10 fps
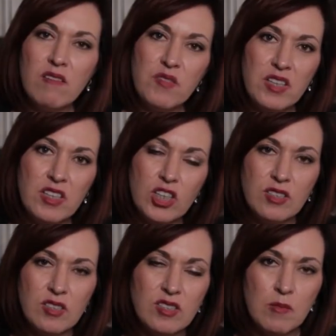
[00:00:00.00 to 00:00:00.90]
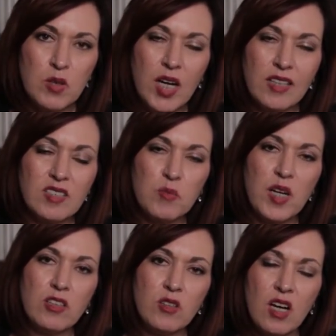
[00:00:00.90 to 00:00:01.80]
justice democrats and brand
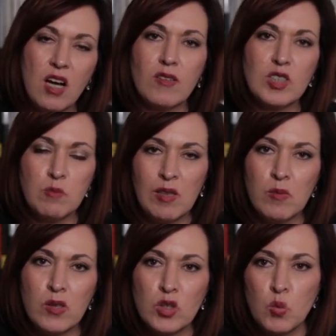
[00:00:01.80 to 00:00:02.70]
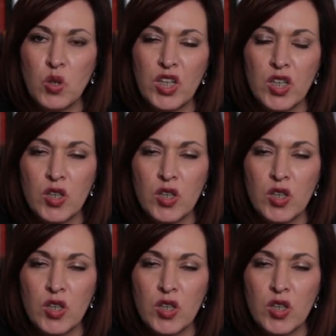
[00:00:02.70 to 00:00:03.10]
new congress members were